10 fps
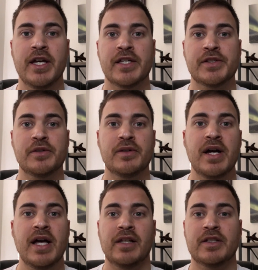So
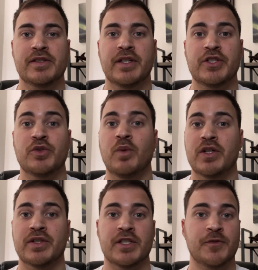let's say that you're
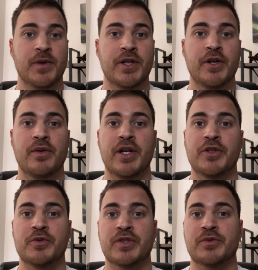watching this video and
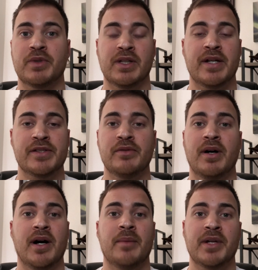you just realized,
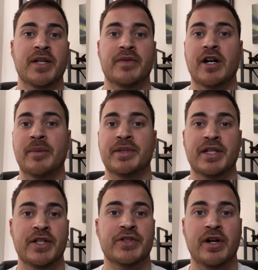oh, I'm not even opted
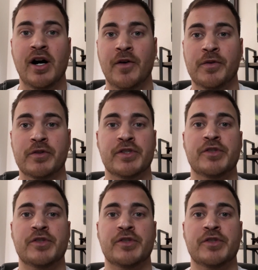into offers.